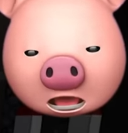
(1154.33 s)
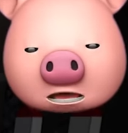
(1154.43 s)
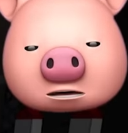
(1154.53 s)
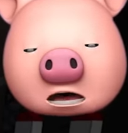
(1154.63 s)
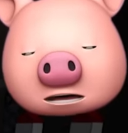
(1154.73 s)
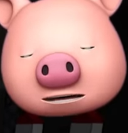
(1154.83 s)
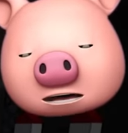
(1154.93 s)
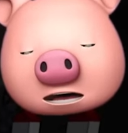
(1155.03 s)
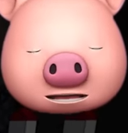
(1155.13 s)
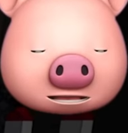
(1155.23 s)
Har
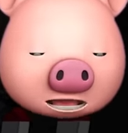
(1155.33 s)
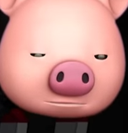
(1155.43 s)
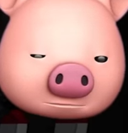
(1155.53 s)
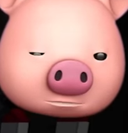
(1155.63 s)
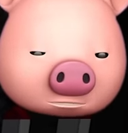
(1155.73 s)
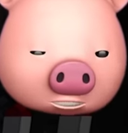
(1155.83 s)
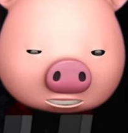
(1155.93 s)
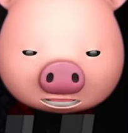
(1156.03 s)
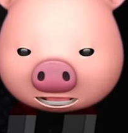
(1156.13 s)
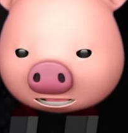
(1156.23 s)
har I was
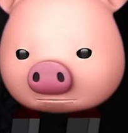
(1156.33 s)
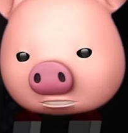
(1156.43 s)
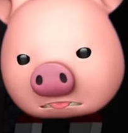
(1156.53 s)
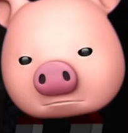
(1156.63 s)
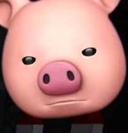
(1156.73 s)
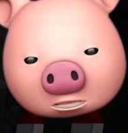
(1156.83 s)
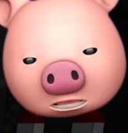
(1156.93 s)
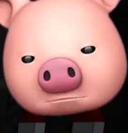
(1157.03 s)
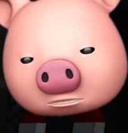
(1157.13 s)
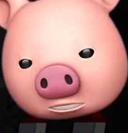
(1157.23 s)
worried I'd have to
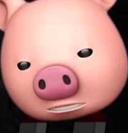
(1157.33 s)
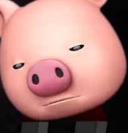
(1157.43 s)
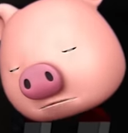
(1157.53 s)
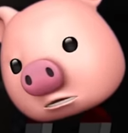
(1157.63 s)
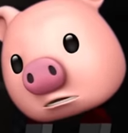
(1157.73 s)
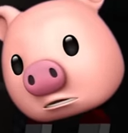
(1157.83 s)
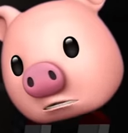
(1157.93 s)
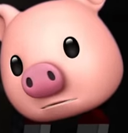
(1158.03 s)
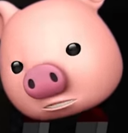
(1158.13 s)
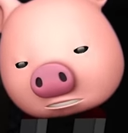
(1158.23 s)
pay for your
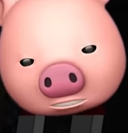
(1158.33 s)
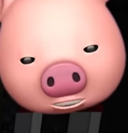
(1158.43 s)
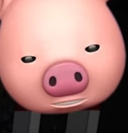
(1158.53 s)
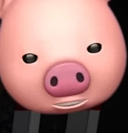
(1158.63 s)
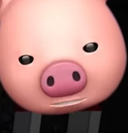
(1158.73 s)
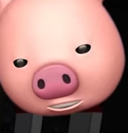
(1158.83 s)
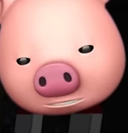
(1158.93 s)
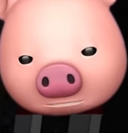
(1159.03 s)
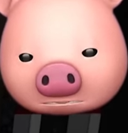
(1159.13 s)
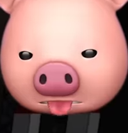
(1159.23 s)
funeral, Mr.
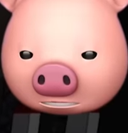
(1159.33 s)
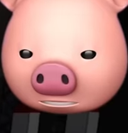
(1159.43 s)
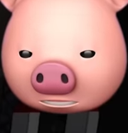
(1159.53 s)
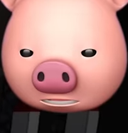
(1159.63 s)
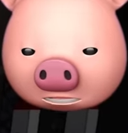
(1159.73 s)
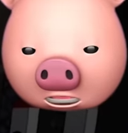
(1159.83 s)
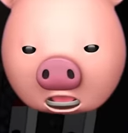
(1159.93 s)
Squidward. Yep.